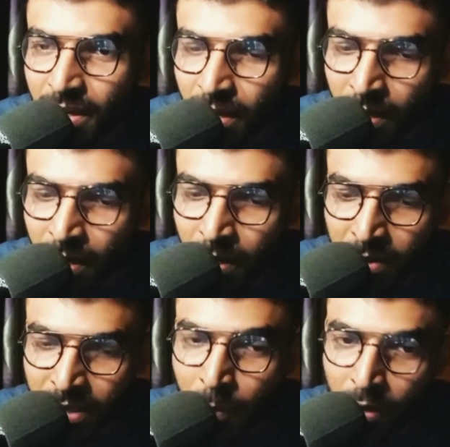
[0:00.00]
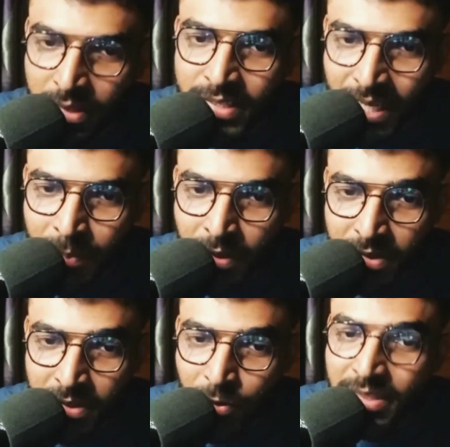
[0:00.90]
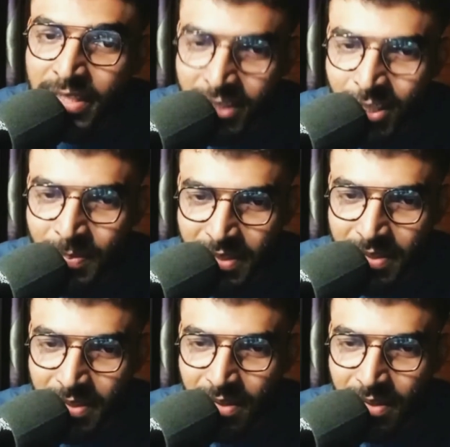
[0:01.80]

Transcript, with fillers: uh, the model that I built, you can interrupt it.